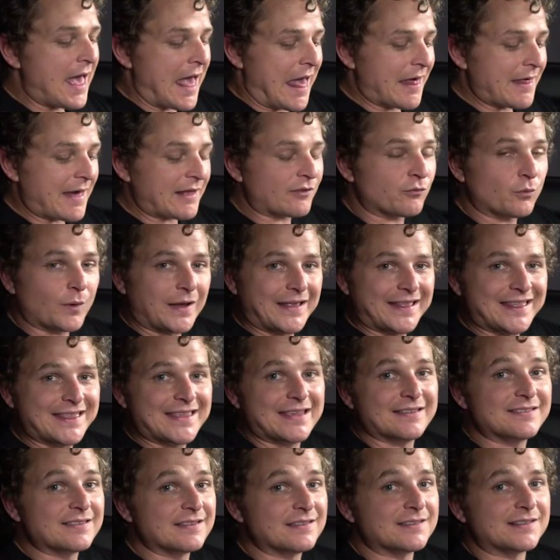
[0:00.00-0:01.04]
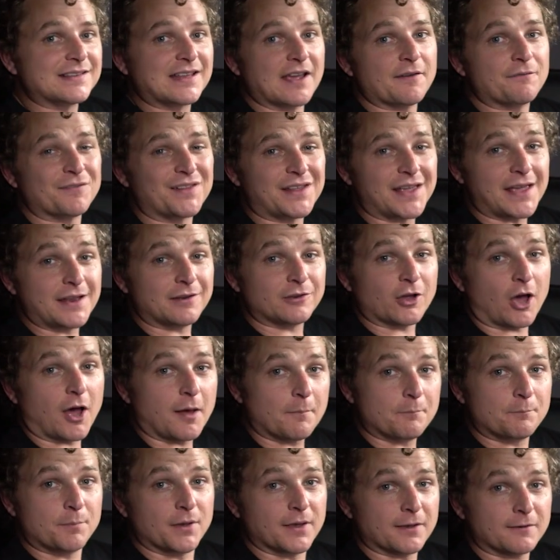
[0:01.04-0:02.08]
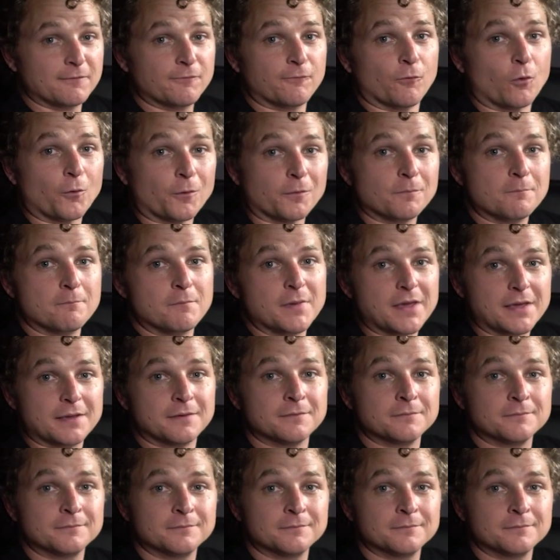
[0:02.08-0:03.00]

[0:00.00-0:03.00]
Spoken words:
and that's why this is definitely a top pick for me.